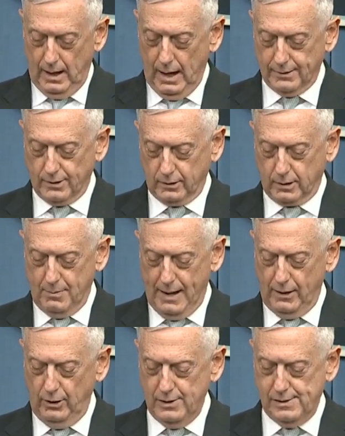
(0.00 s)
As our
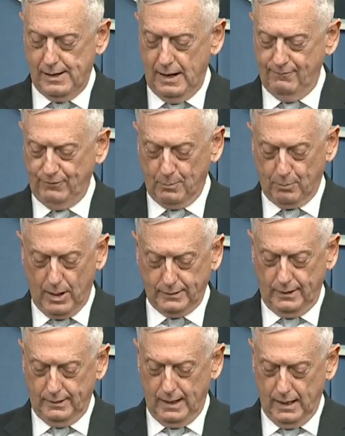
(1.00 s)
commander-in-chief, the
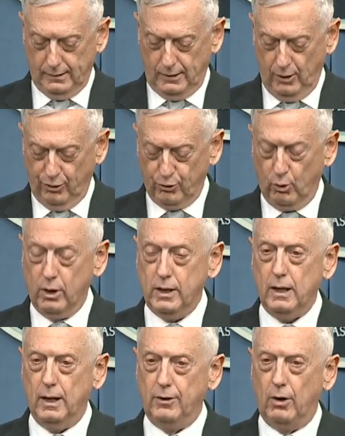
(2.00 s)
president has the
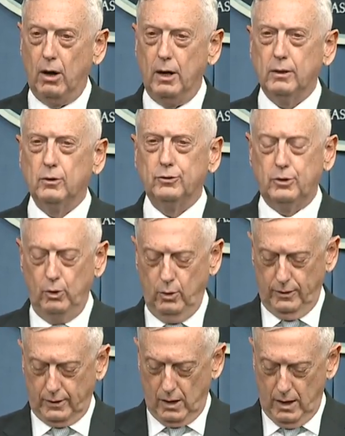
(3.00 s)
authority under Article 2
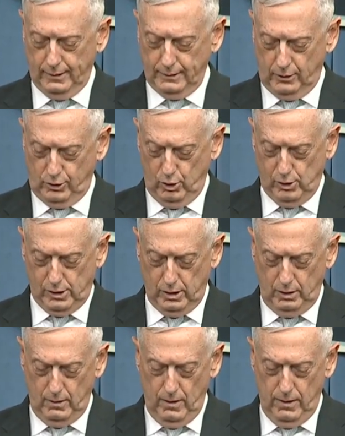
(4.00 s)
of the
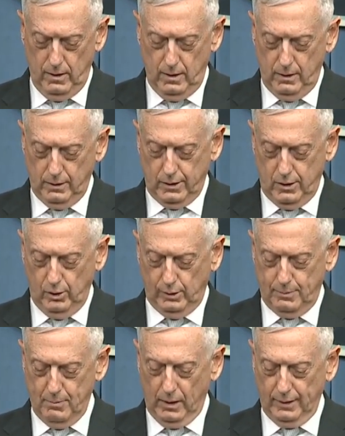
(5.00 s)
Constitution to
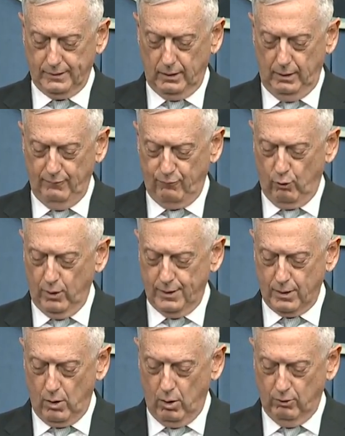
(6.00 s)
use military
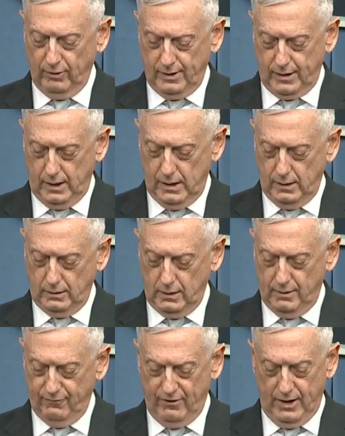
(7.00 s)
force overseas to
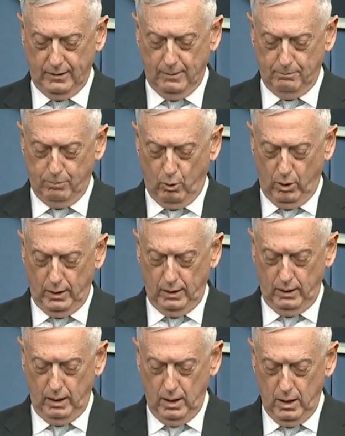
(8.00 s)
defend
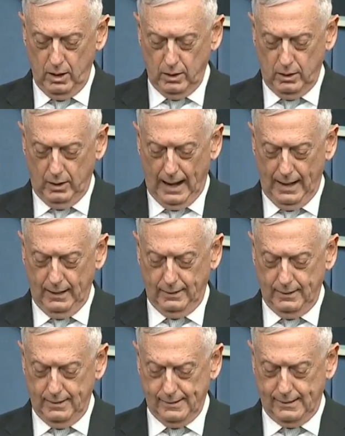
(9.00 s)
important United
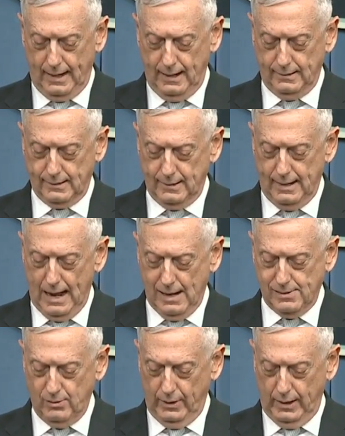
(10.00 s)
States
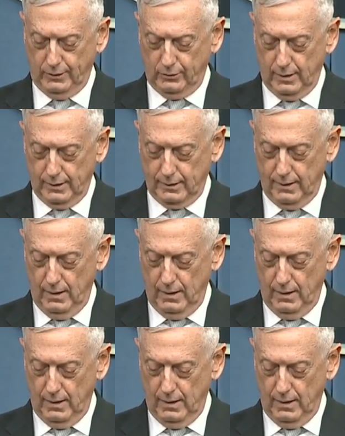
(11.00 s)
national interests.